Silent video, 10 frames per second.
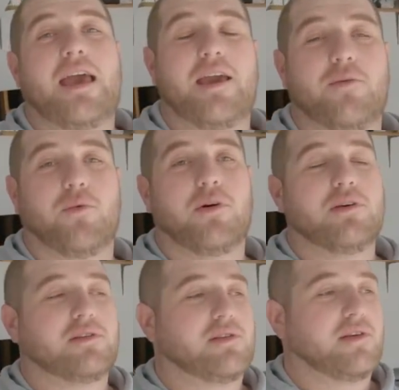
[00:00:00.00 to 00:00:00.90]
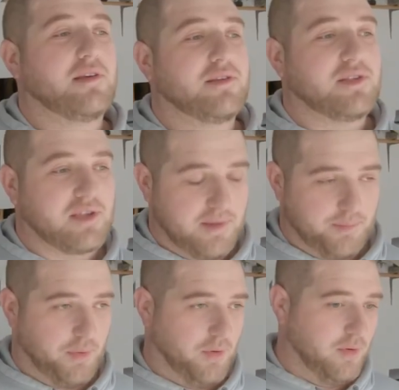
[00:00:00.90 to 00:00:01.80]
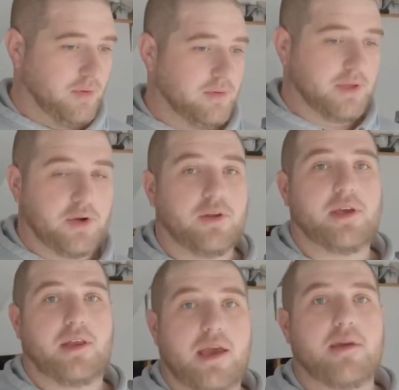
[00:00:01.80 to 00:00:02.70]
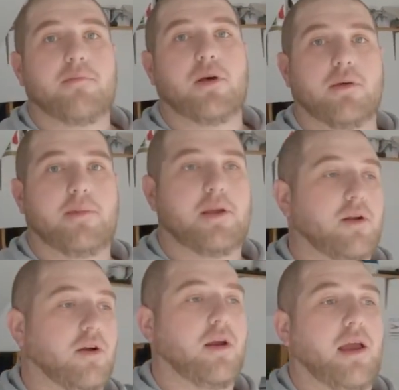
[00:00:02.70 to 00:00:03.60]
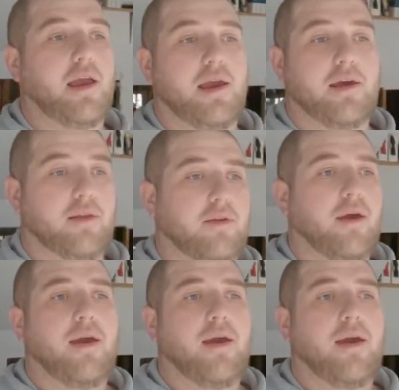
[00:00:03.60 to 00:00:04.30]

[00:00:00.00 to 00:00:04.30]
It was simple, literally an 8mm, and